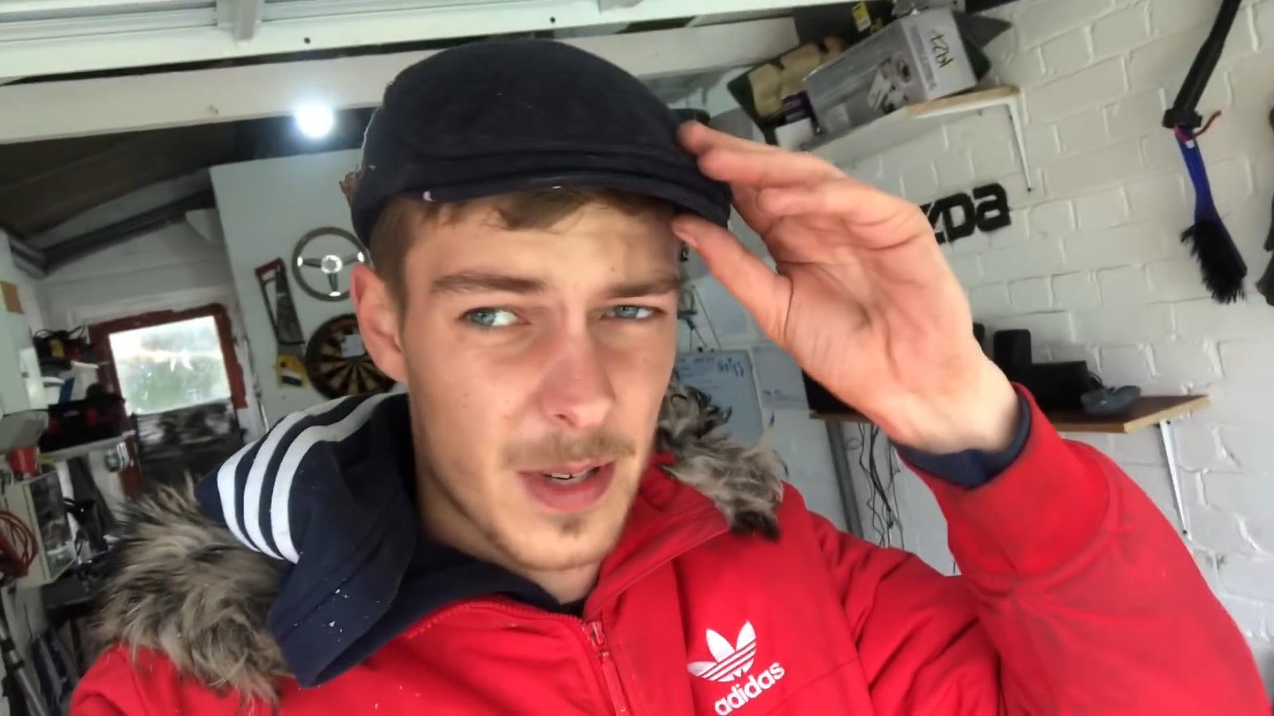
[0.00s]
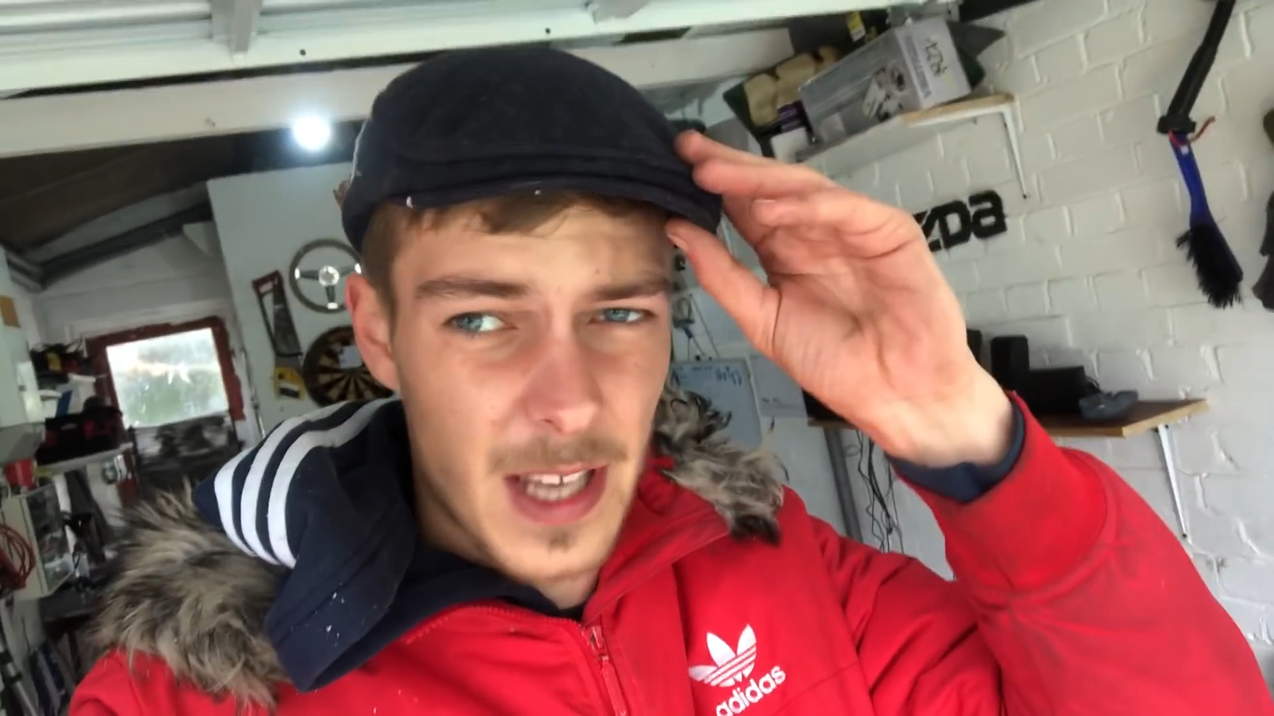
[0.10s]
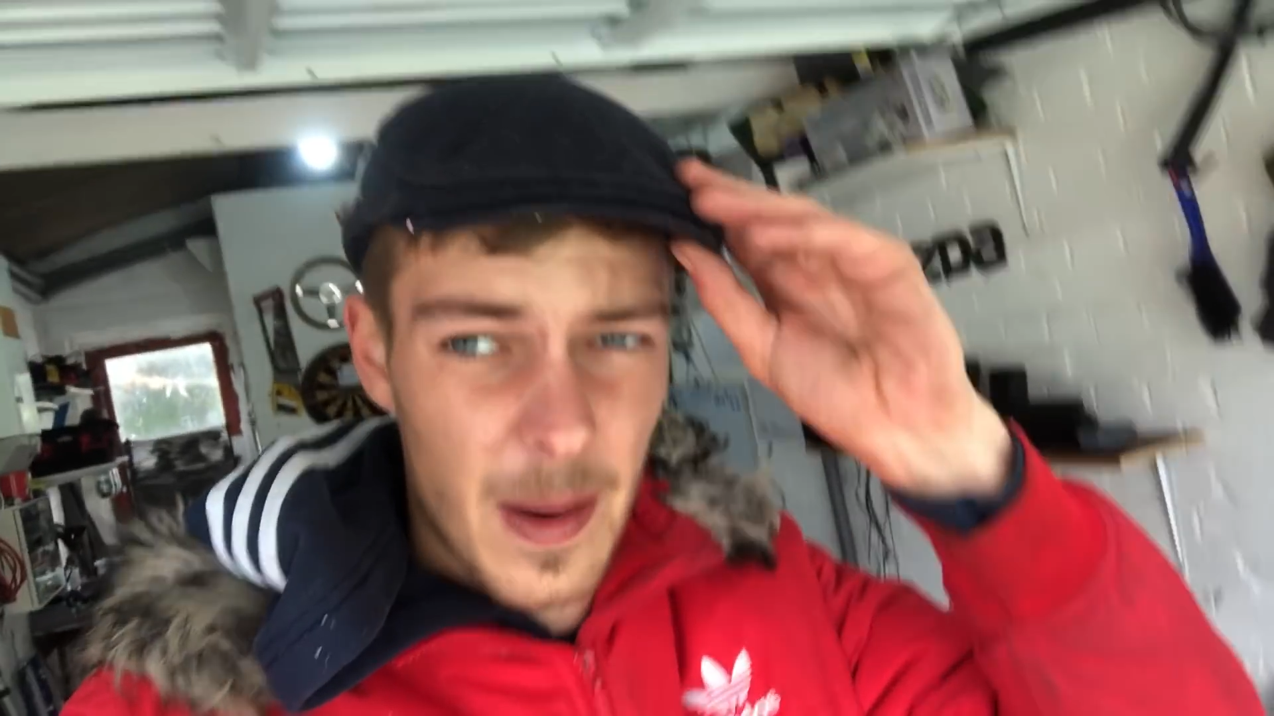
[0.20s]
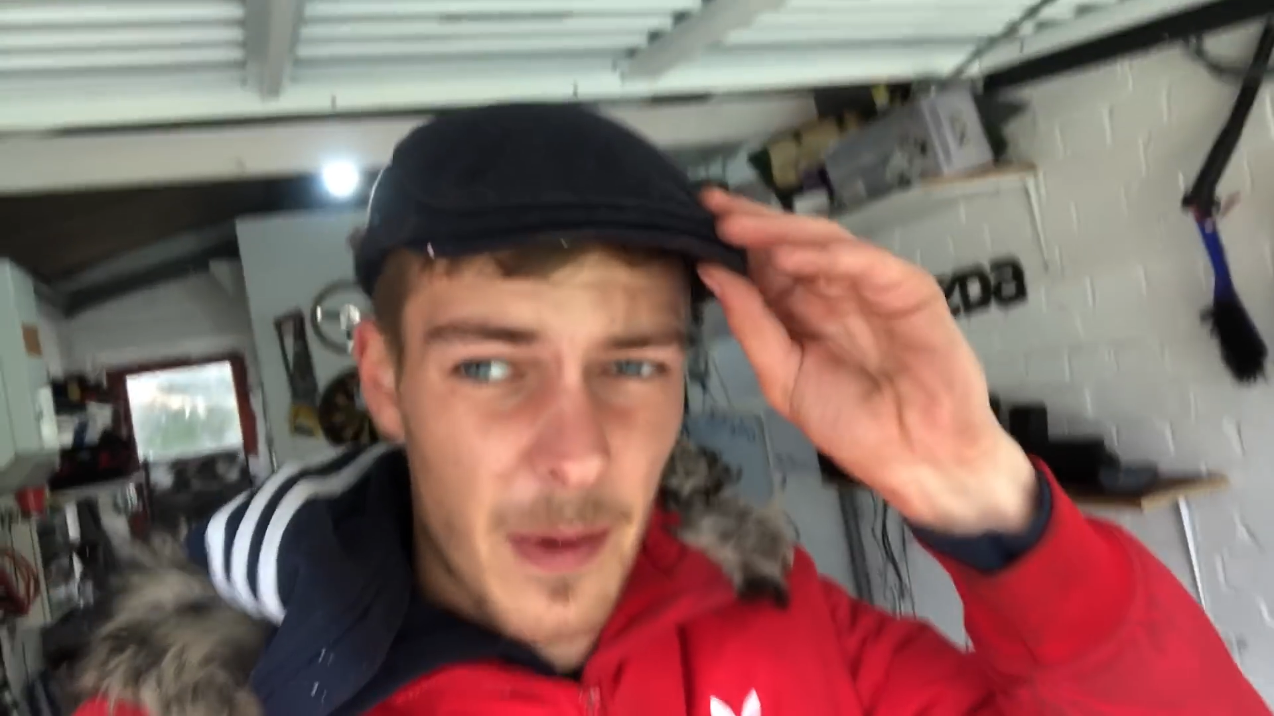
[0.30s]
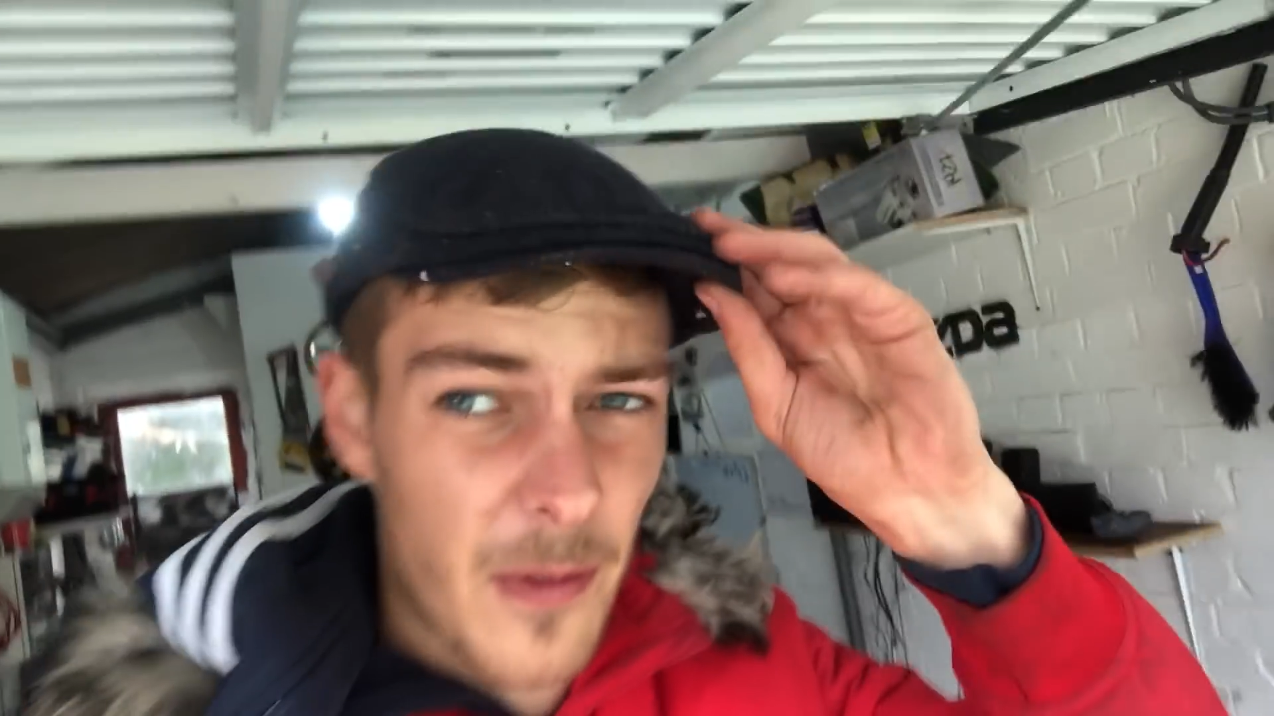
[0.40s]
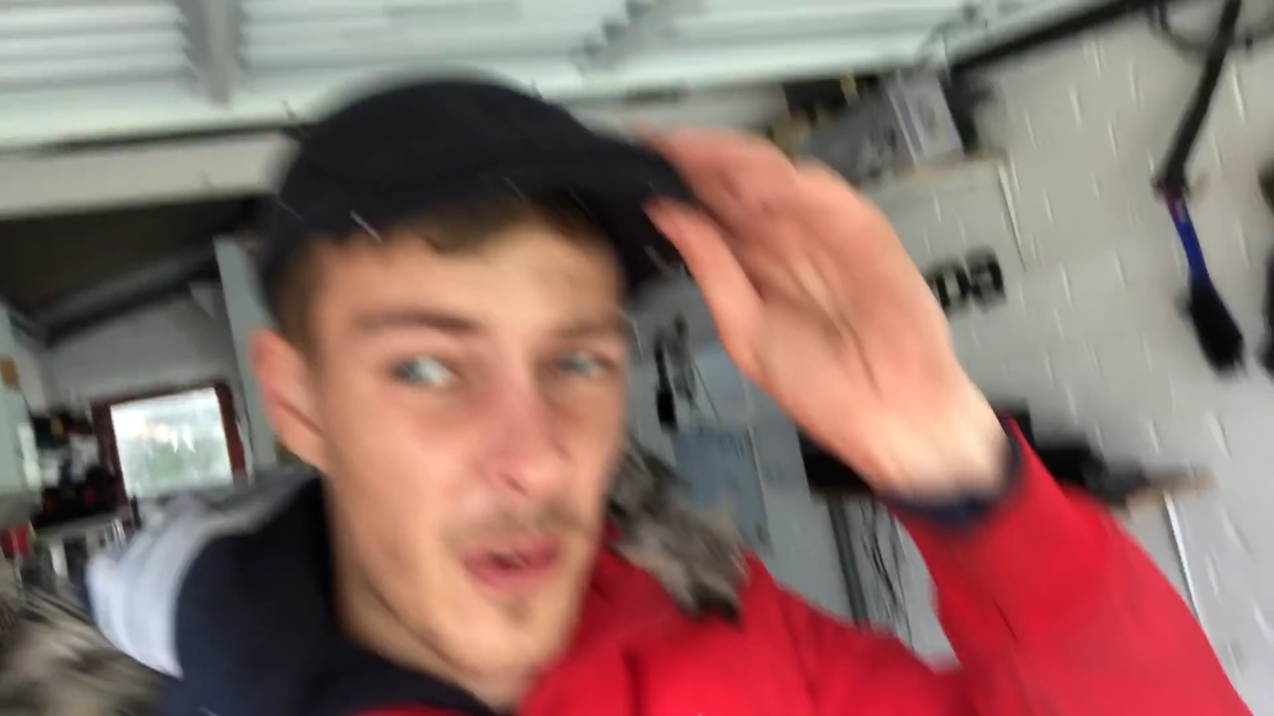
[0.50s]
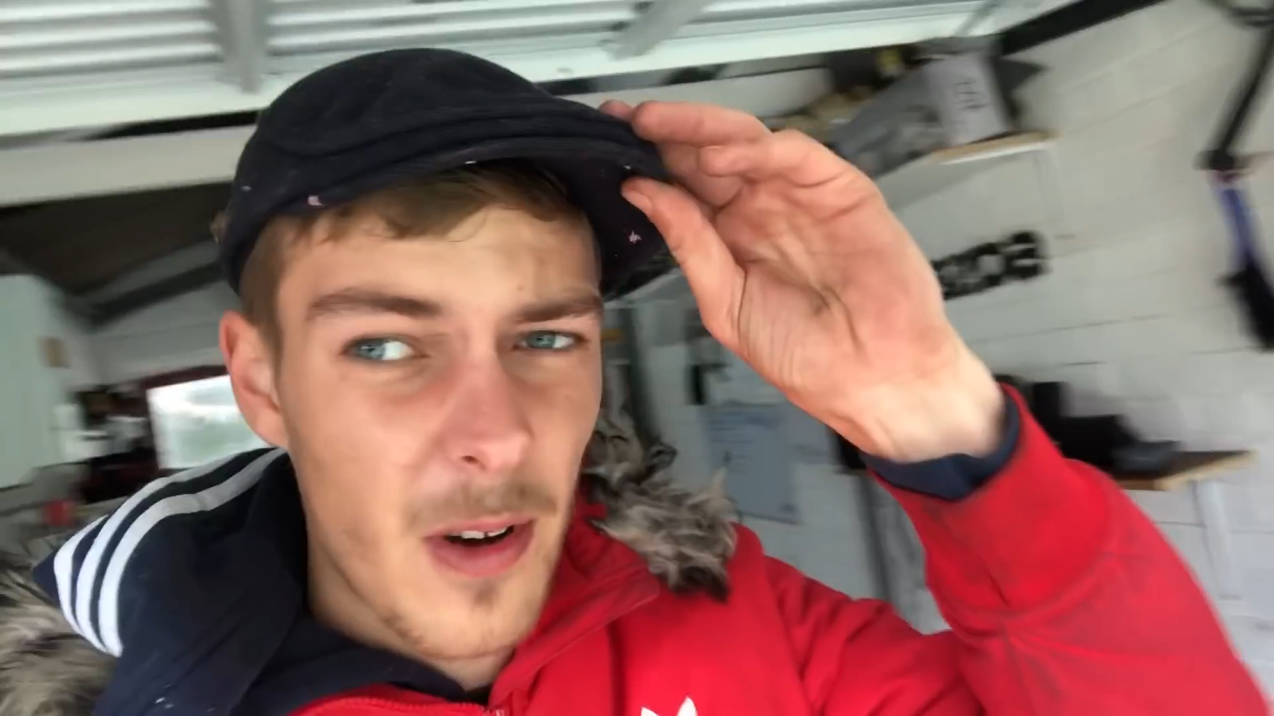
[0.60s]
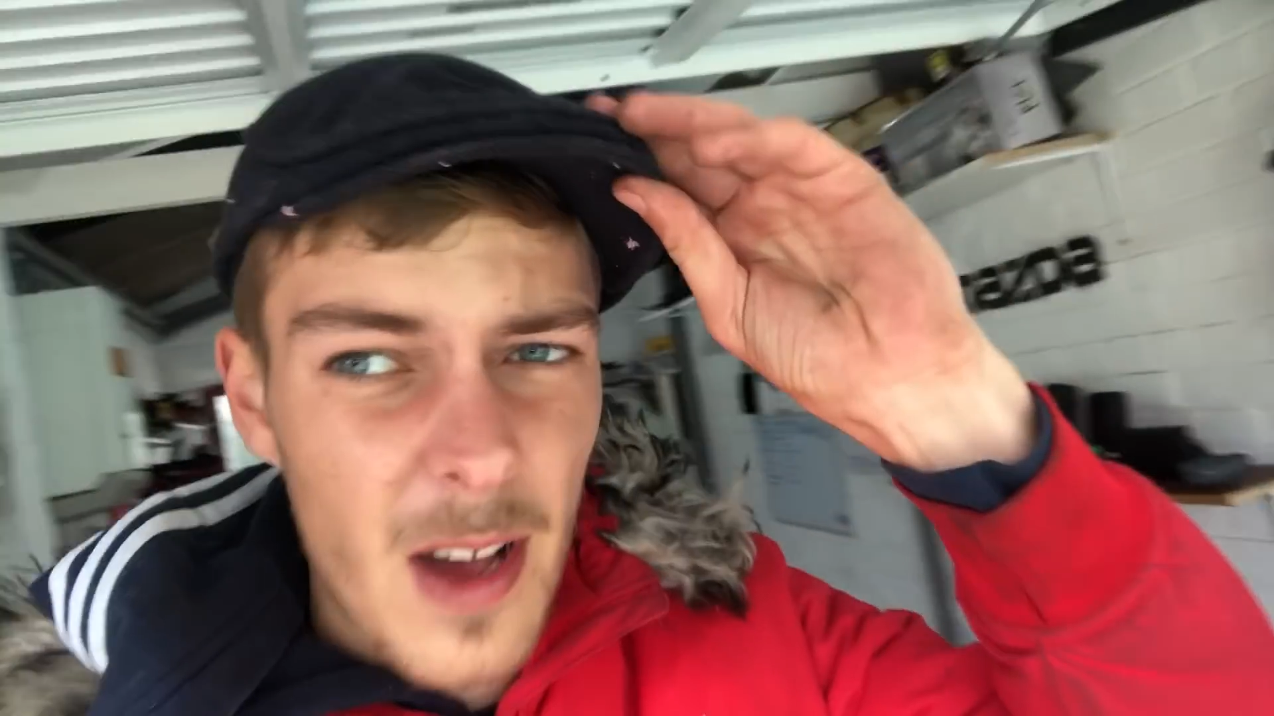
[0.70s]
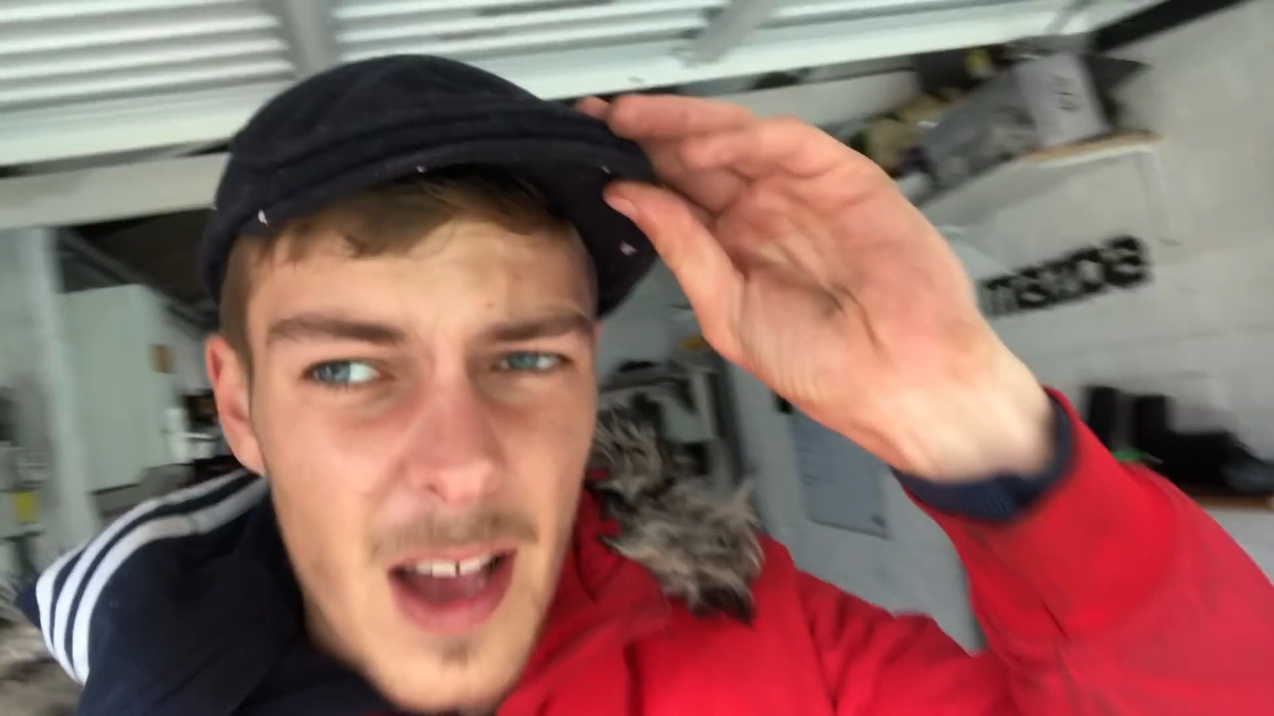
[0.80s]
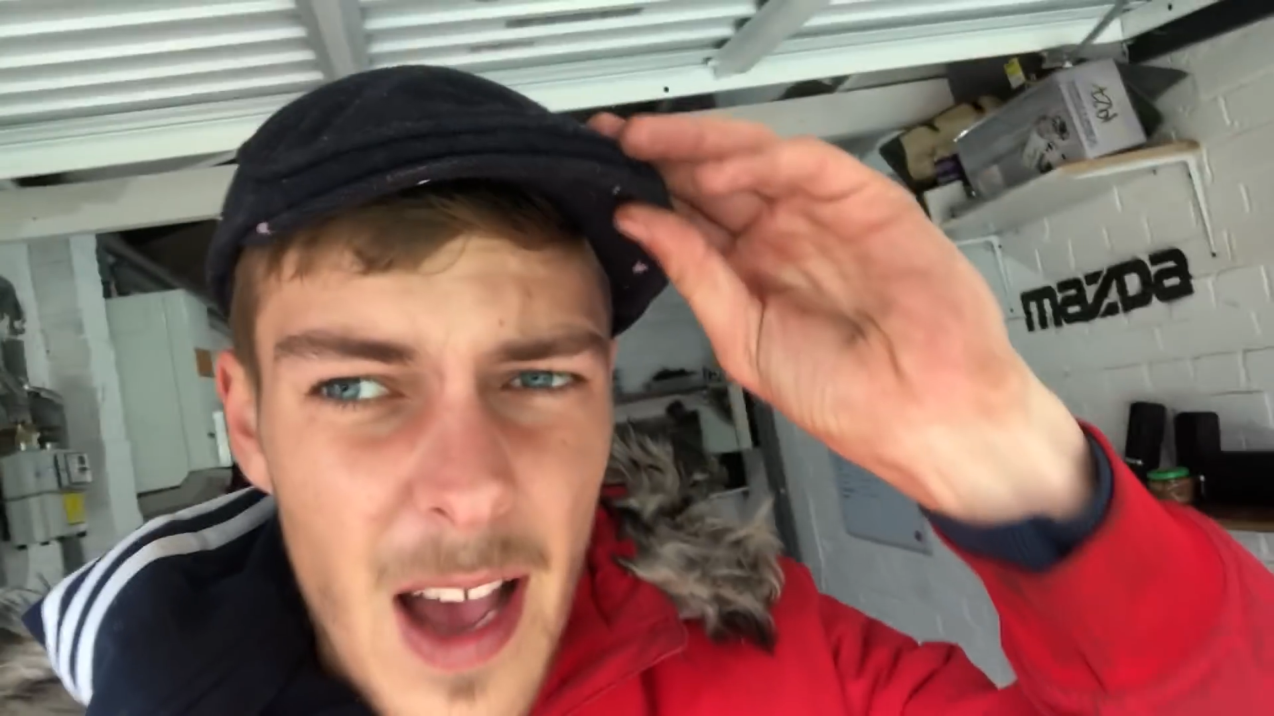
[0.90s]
I was saying before.